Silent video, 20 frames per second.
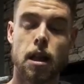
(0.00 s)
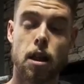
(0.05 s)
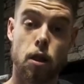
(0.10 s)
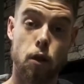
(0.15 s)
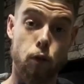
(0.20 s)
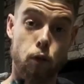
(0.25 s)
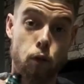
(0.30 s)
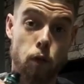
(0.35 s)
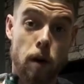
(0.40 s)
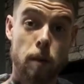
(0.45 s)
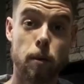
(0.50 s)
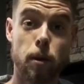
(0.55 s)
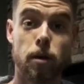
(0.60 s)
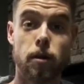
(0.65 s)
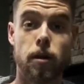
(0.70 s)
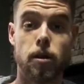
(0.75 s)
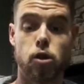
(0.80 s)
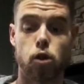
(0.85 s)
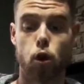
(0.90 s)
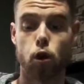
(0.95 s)
The rubber
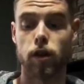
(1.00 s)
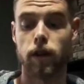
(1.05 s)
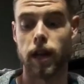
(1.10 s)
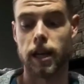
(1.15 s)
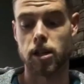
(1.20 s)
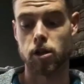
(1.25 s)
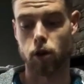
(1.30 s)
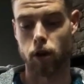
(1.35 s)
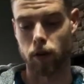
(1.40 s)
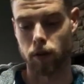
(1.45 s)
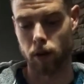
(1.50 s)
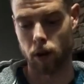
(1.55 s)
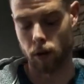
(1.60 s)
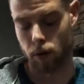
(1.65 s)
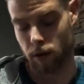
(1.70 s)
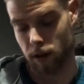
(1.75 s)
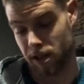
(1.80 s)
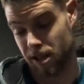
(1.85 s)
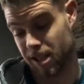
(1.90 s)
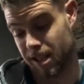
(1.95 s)
that's on this, or
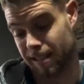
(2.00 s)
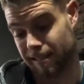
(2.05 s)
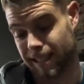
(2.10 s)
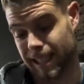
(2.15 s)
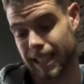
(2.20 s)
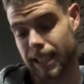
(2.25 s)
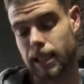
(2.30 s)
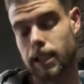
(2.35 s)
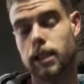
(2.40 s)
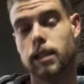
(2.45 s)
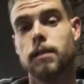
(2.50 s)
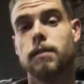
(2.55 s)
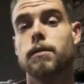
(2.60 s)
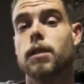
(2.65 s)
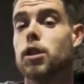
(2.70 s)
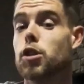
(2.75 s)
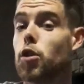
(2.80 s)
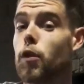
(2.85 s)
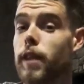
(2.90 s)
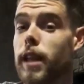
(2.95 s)
the silicon
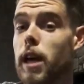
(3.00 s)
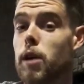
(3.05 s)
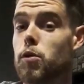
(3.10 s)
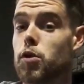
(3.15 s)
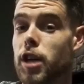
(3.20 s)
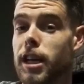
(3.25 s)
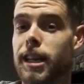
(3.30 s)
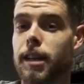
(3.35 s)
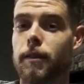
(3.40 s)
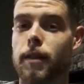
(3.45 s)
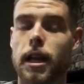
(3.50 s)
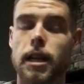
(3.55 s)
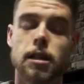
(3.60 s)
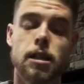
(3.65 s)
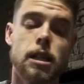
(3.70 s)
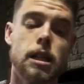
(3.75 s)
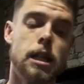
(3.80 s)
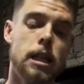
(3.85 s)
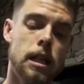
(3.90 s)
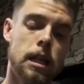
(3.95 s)
that's on the outside of this,
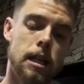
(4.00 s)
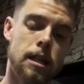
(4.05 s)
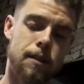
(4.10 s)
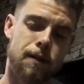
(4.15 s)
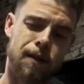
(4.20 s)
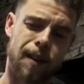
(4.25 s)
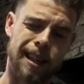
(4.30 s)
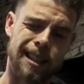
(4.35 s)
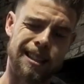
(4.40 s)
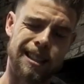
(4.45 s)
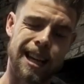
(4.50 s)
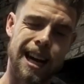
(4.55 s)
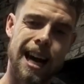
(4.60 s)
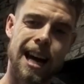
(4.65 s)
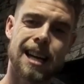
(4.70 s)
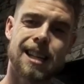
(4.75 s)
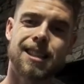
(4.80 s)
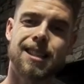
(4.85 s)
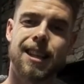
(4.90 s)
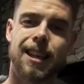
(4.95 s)
it's
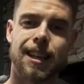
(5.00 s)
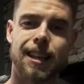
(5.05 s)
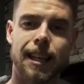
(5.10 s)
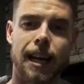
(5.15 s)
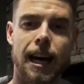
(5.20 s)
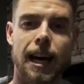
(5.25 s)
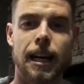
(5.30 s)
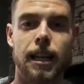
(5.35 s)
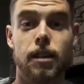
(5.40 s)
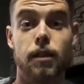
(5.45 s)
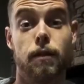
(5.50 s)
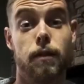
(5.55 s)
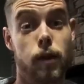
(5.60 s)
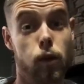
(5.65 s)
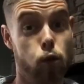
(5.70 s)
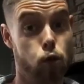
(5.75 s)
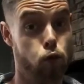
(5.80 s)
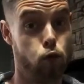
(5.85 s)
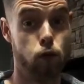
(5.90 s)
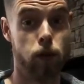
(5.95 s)
fantastic in the hand.
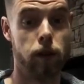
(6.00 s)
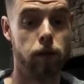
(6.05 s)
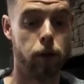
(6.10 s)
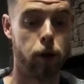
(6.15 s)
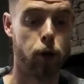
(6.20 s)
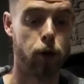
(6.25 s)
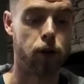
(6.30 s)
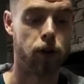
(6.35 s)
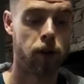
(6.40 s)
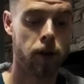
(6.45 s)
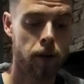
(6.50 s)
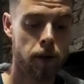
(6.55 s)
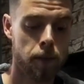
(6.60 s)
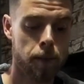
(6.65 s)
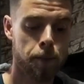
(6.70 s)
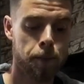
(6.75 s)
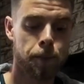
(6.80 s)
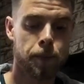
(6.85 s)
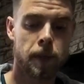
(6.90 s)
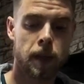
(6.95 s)
Feels really good.
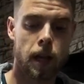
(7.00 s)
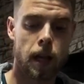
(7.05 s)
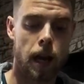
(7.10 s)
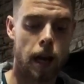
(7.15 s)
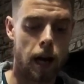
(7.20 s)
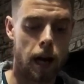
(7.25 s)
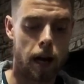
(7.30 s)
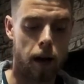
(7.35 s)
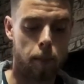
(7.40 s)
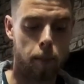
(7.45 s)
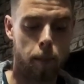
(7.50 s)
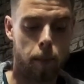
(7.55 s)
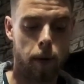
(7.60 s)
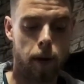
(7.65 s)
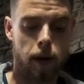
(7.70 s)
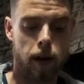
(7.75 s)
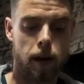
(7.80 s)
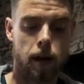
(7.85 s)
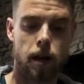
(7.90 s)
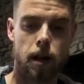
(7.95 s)

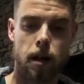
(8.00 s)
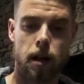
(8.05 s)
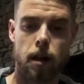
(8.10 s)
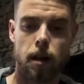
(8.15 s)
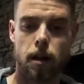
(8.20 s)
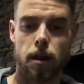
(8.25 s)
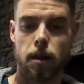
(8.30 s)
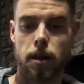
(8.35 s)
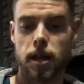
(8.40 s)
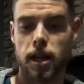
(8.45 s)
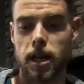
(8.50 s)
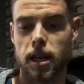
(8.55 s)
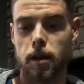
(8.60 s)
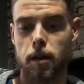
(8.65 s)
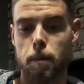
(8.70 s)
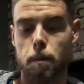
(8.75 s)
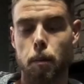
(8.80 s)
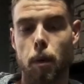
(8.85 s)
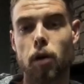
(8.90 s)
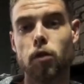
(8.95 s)
The
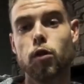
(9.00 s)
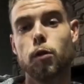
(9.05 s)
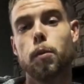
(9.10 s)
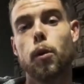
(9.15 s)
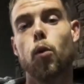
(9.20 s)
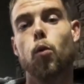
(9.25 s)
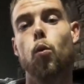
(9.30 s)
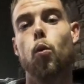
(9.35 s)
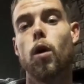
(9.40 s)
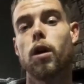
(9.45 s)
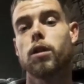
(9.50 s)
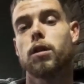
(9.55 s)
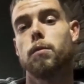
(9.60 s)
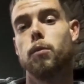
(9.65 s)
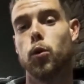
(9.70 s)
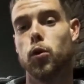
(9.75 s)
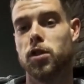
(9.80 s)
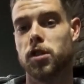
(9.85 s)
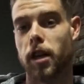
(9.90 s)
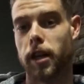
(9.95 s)
multiple work
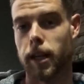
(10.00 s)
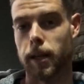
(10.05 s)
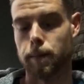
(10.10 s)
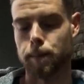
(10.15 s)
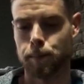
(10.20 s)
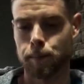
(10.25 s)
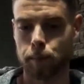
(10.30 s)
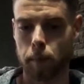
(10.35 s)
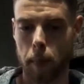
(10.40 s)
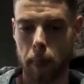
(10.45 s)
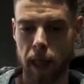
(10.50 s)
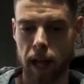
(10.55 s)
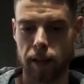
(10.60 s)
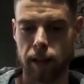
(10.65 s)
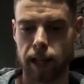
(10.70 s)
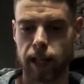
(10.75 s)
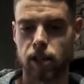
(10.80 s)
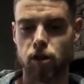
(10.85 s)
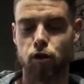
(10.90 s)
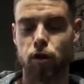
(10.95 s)
modes in it, I
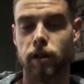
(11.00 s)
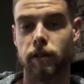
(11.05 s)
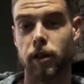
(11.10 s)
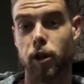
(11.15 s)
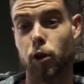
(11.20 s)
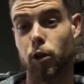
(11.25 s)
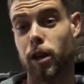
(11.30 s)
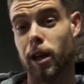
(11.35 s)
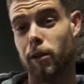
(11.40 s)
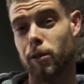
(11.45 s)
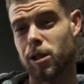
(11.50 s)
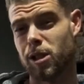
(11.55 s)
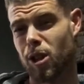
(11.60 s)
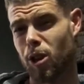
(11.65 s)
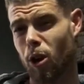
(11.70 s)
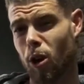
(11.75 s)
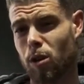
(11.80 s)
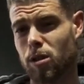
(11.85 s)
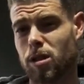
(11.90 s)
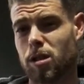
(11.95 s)
think, is really good. Now, it's
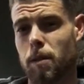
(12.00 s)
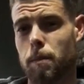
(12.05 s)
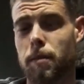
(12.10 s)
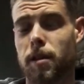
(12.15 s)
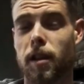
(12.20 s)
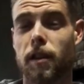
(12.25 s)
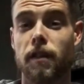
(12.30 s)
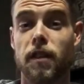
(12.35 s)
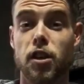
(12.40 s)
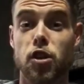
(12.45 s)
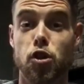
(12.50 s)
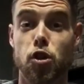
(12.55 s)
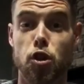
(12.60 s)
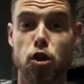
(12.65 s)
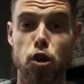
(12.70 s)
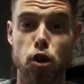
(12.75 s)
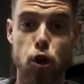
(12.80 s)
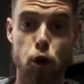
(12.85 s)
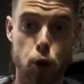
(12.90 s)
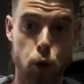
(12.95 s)
not something that's
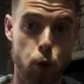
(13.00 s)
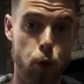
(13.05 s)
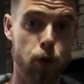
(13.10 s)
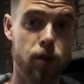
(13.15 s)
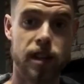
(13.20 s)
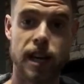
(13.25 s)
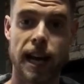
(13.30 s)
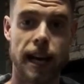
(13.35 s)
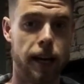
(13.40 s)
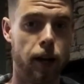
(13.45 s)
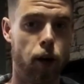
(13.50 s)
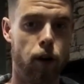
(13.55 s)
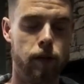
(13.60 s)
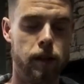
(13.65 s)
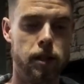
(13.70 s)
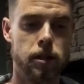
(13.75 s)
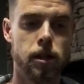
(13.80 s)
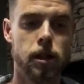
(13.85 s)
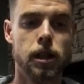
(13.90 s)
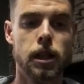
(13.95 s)
new to any of
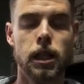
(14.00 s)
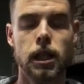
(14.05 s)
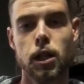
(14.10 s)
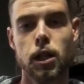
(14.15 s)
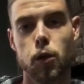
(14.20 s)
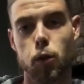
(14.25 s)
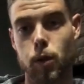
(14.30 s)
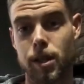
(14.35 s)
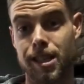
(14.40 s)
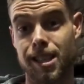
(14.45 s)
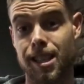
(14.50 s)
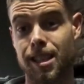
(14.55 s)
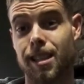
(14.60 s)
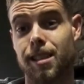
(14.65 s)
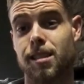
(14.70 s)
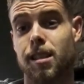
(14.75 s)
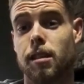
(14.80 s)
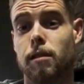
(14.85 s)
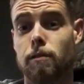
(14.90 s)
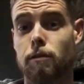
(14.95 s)
us. We see
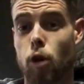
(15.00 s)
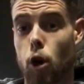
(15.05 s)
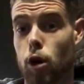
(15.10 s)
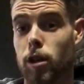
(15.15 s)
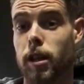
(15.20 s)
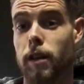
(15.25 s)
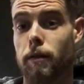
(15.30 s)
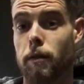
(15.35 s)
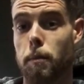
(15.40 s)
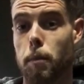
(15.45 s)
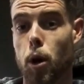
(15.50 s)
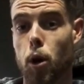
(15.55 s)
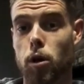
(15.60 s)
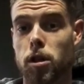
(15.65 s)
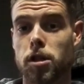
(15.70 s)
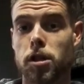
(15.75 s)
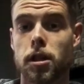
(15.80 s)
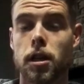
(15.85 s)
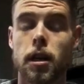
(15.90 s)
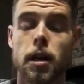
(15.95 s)
this in a lot of different
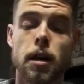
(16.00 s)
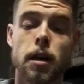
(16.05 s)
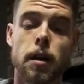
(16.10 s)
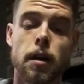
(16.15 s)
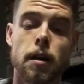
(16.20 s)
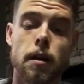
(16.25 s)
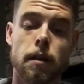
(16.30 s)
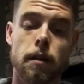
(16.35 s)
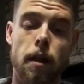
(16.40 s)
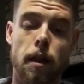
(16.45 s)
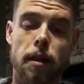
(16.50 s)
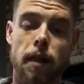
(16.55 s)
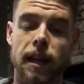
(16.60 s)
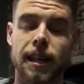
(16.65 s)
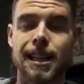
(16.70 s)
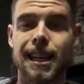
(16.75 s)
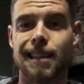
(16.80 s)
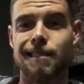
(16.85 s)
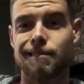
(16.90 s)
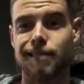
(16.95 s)
mods. The thing
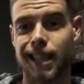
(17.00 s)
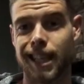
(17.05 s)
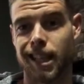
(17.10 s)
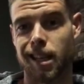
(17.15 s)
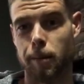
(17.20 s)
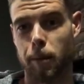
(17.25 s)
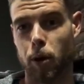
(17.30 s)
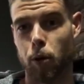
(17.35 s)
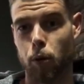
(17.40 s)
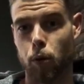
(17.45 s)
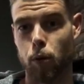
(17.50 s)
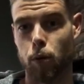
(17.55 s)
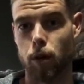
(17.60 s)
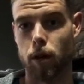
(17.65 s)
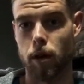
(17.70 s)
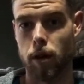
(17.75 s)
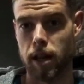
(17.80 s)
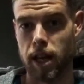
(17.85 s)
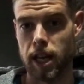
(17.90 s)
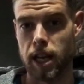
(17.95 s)
that I like about
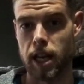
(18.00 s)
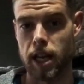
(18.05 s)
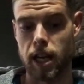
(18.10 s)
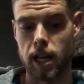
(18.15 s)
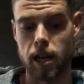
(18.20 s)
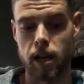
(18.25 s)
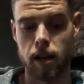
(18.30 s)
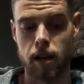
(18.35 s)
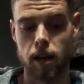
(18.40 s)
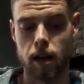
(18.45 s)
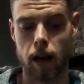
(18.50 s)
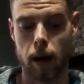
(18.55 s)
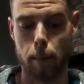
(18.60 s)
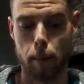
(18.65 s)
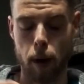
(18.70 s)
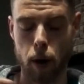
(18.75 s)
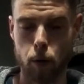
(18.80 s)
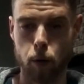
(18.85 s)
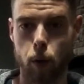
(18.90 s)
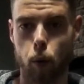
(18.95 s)
the
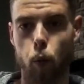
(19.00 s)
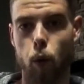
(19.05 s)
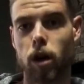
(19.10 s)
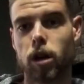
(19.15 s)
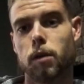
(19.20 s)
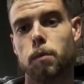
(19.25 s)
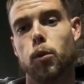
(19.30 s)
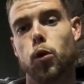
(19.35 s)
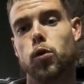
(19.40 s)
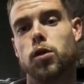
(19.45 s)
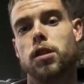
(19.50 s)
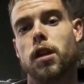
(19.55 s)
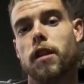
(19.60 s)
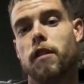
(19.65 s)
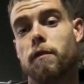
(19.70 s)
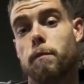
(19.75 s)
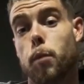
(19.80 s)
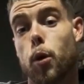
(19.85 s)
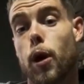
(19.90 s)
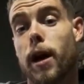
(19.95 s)
amount of work modes that
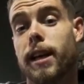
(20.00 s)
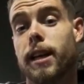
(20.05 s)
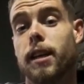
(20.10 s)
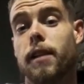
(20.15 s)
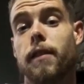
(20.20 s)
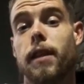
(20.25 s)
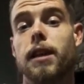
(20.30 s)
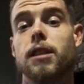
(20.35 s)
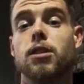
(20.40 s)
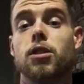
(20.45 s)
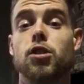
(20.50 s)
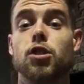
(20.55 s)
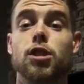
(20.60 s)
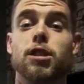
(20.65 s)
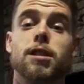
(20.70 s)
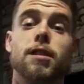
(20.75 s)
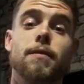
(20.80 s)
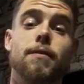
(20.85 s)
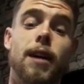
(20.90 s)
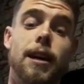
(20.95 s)
they've put into this is
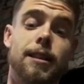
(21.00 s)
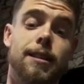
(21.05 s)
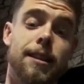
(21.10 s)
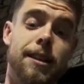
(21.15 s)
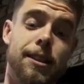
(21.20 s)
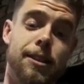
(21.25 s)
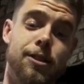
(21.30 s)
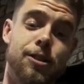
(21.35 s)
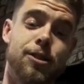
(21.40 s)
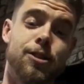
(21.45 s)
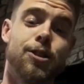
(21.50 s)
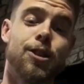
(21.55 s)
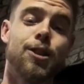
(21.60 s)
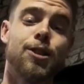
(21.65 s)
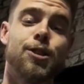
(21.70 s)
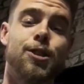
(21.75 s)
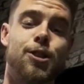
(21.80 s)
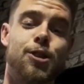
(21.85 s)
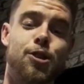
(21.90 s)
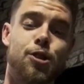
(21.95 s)
just the fact that it's
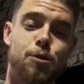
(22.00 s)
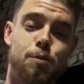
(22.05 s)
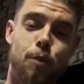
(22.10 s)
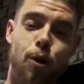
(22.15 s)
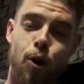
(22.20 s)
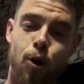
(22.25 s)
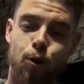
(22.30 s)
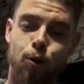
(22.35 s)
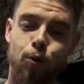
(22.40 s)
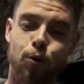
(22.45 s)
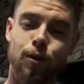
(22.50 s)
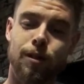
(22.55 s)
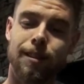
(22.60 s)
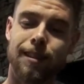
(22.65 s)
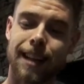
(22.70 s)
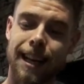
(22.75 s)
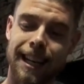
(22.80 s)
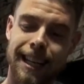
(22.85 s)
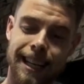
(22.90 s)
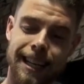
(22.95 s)
such a small,
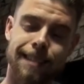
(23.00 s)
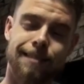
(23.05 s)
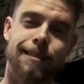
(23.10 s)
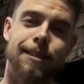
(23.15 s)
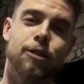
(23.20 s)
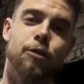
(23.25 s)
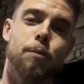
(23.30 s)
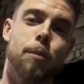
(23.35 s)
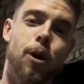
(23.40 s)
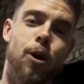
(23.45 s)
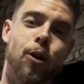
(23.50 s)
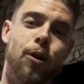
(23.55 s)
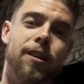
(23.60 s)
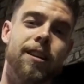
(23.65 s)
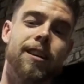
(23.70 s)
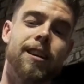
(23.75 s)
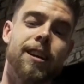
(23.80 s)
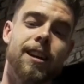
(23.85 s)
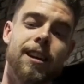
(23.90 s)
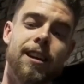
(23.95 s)
dinky little mod
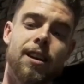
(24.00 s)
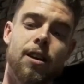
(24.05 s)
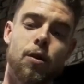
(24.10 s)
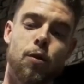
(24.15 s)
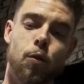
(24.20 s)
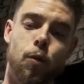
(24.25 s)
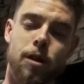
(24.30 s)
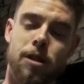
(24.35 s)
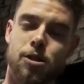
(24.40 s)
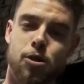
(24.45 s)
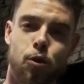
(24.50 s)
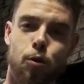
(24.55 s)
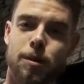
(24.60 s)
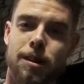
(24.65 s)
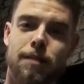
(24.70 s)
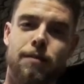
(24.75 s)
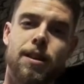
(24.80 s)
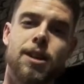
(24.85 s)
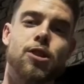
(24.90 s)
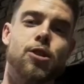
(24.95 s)
with so many
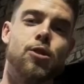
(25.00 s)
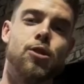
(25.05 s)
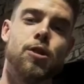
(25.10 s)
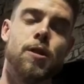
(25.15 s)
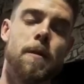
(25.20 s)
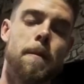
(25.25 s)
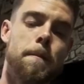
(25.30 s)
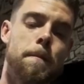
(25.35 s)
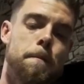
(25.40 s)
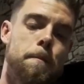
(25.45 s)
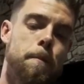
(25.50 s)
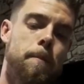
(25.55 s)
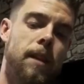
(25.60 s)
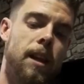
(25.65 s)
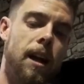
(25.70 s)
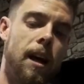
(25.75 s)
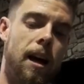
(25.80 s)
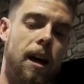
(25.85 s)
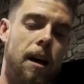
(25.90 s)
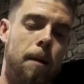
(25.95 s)
features.
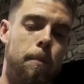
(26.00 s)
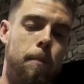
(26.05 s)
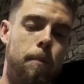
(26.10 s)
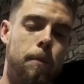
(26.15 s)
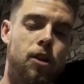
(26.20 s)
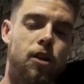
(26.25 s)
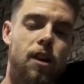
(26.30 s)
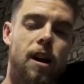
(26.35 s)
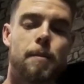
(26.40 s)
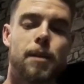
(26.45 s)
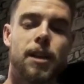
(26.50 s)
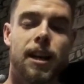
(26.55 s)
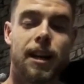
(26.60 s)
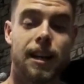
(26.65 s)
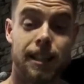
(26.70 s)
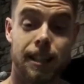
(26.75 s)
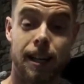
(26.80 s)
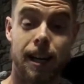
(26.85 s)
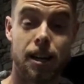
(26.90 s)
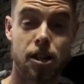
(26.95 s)
Cramming that
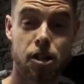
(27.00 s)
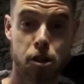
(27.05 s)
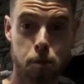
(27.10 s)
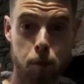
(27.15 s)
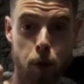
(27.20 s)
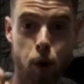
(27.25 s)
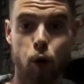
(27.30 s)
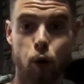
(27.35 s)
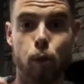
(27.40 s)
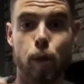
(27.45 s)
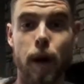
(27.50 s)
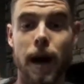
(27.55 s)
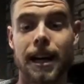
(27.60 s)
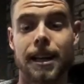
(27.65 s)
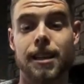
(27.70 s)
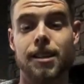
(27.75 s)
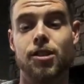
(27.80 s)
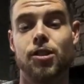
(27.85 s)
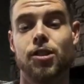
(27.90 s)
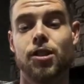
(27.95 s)
into a small
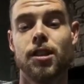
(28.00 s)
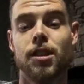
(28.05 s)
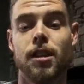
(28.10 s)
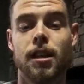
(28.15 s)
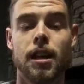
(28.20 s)
package,